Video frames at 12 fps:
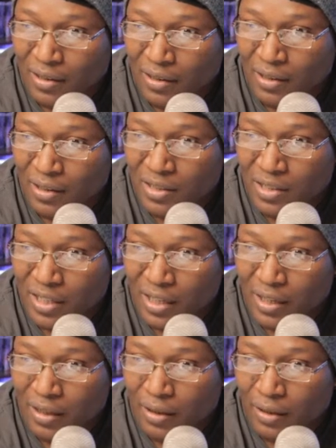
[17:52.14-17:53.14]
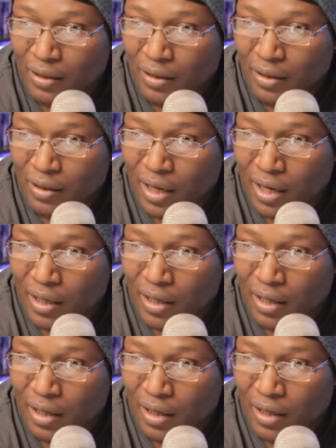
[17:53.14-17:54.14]
Let's see.
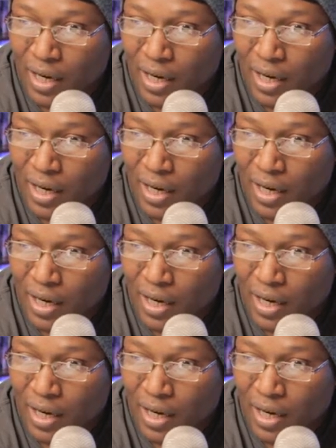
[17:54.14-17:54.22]
Uh,